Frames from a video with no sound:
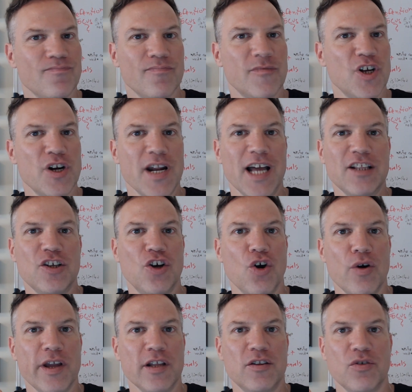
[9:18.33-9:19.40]
they're not
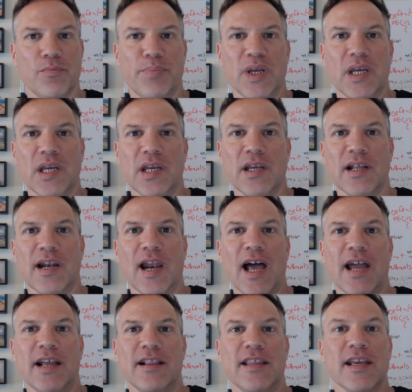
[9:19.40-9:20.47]
going to be
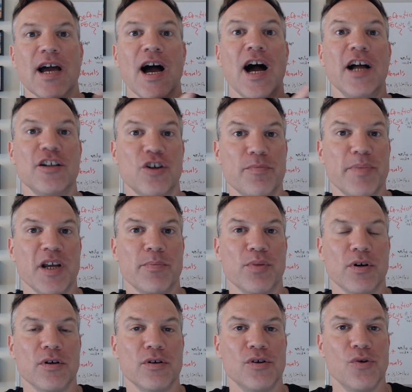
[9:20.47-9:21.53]
like the other
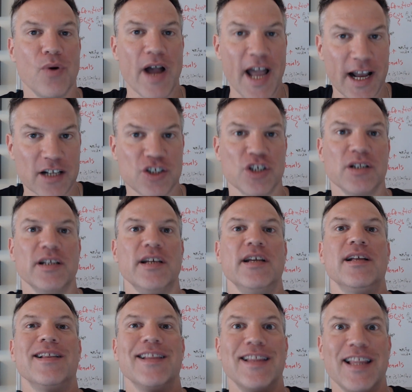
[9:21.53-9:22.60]
people who
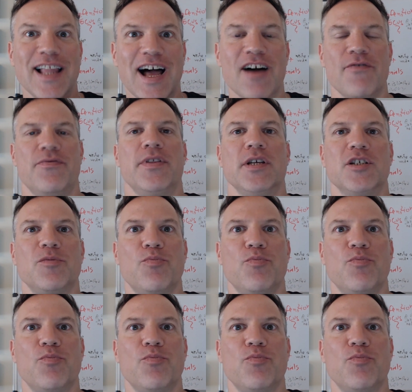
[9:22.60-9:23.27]
actually love this